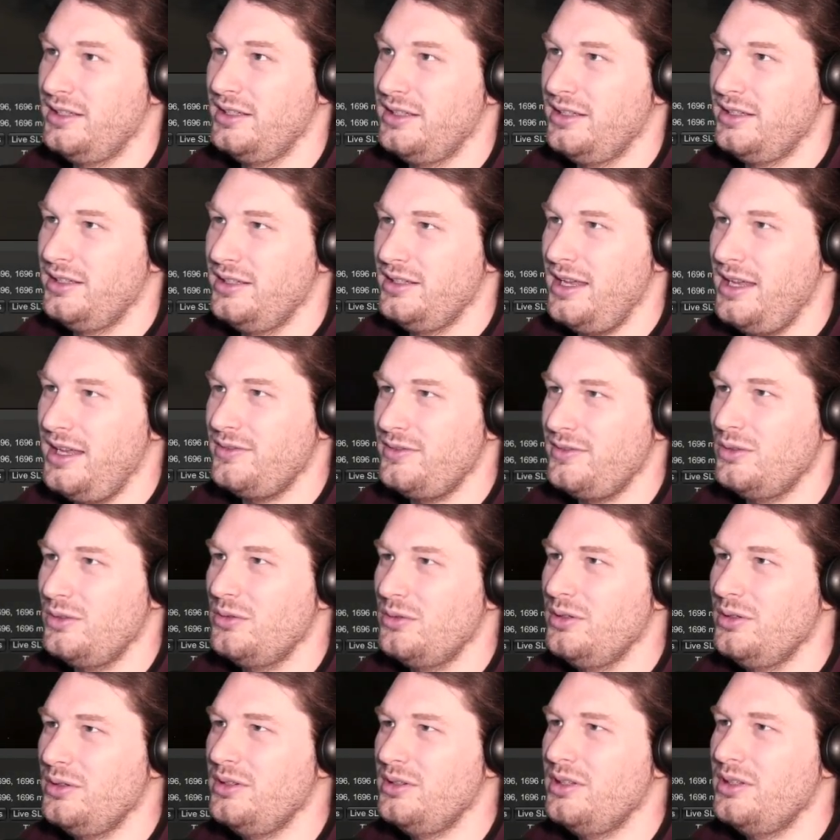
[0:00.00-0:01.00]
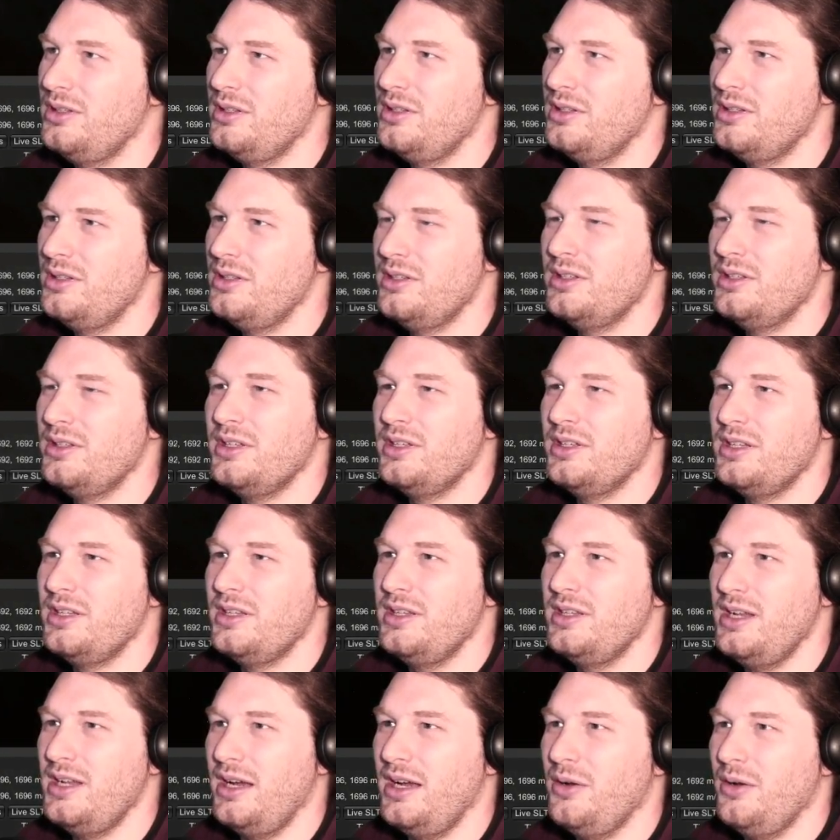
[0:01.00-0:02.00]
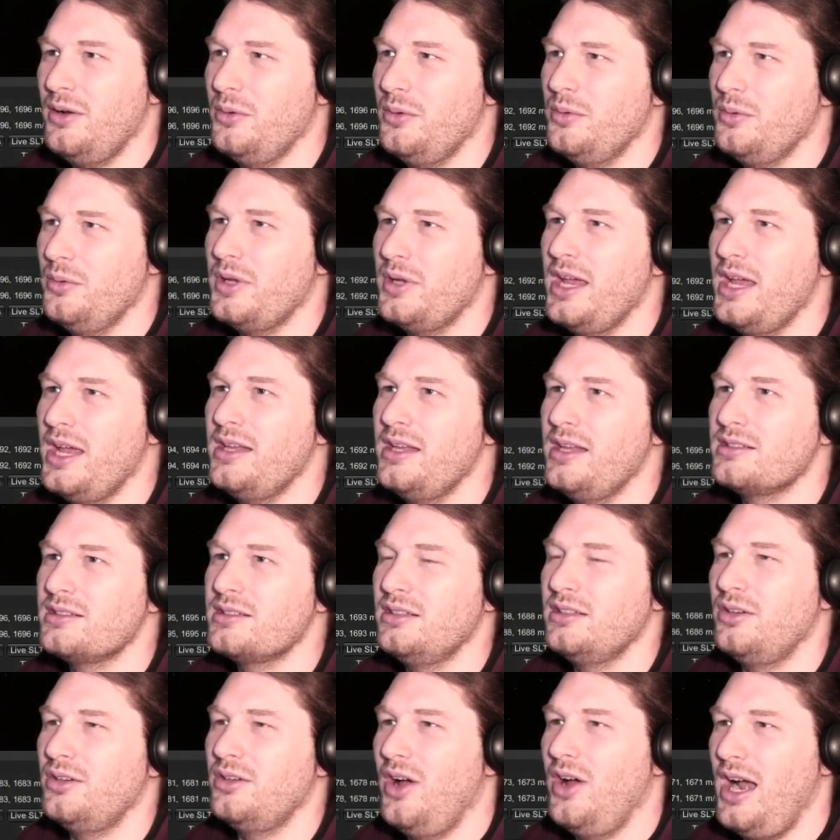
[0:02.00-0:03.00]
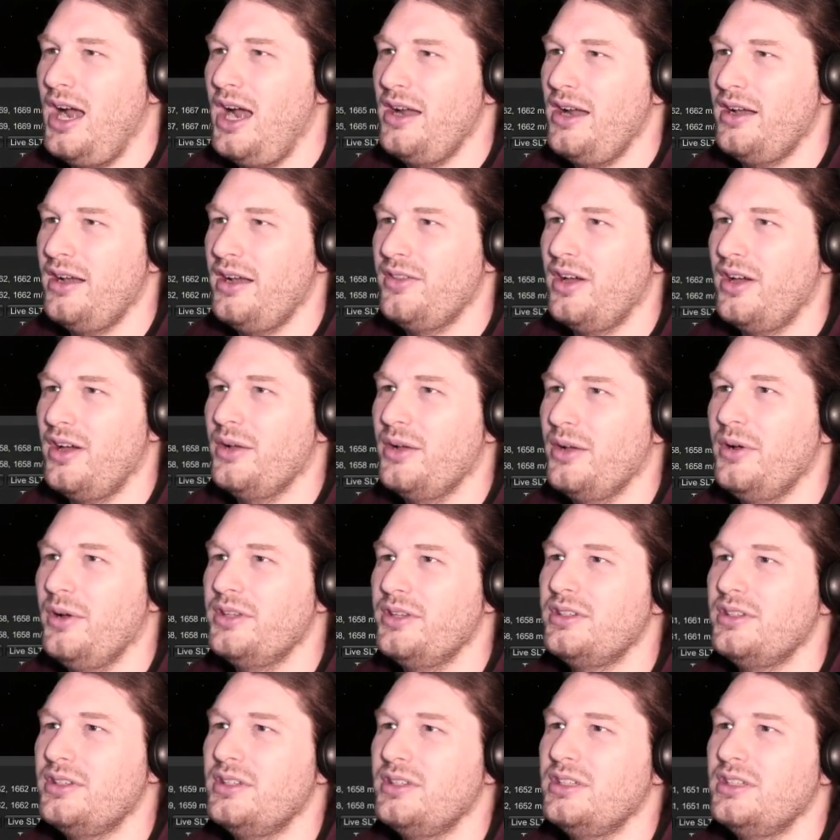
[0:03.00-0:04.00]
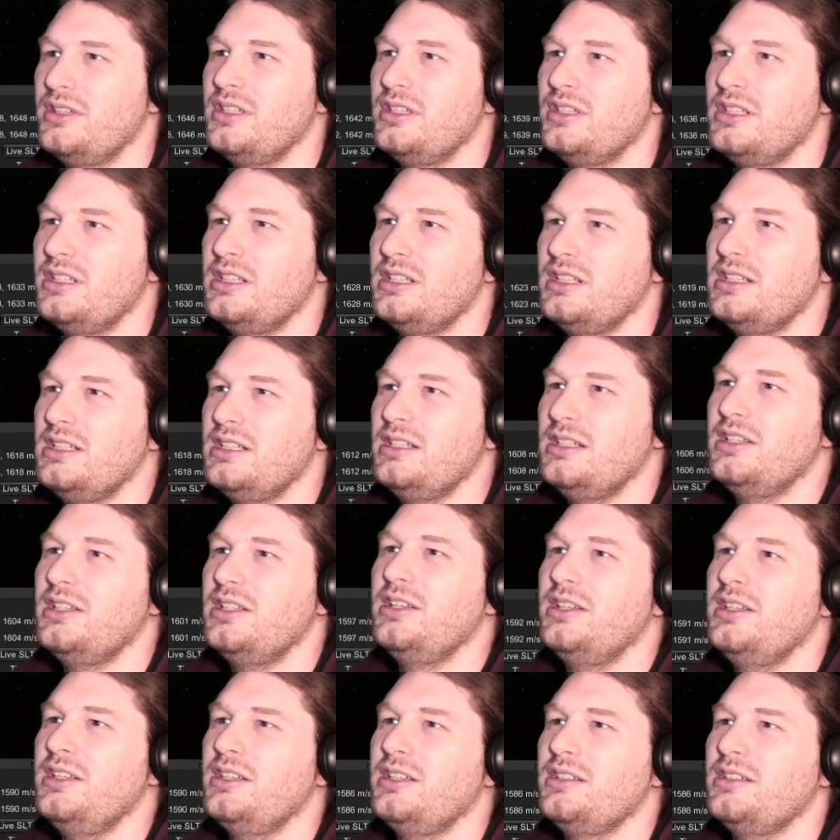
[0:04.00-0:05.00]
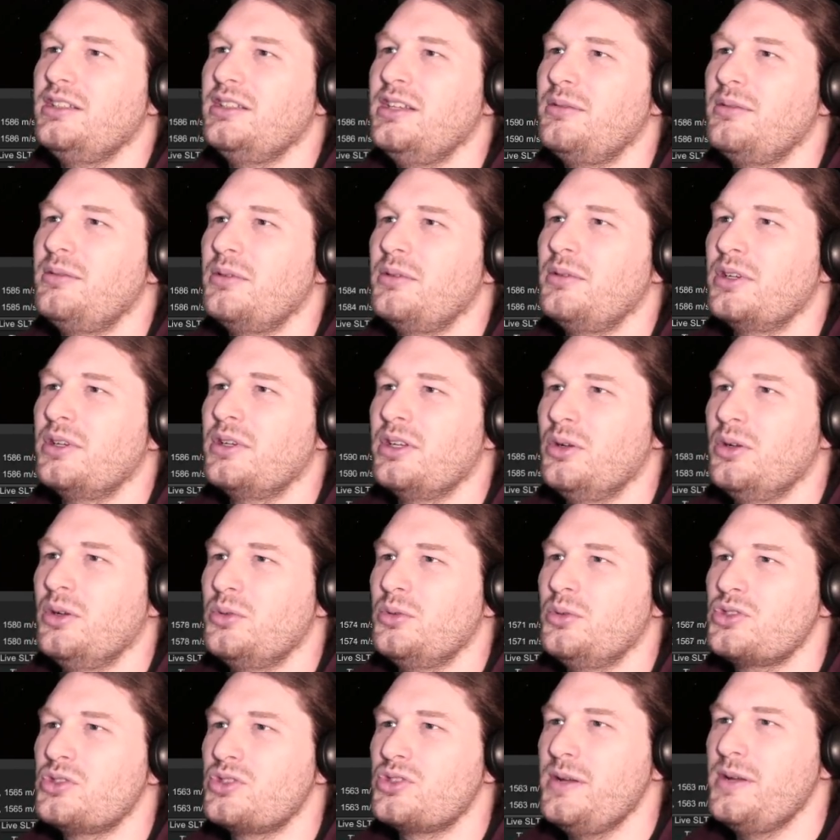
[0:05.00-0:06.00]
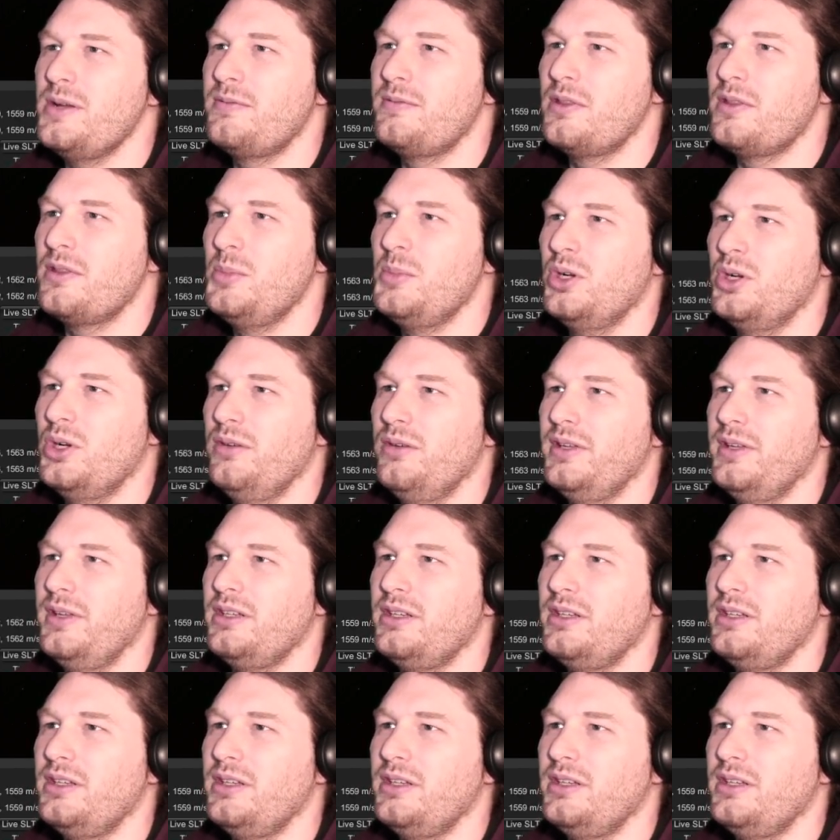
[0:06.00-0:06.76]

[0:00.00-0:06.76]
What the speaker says: Have to... There, oh, okay. It's a little higher than I thought it was. Yep, we're going to go straight for the middle of it.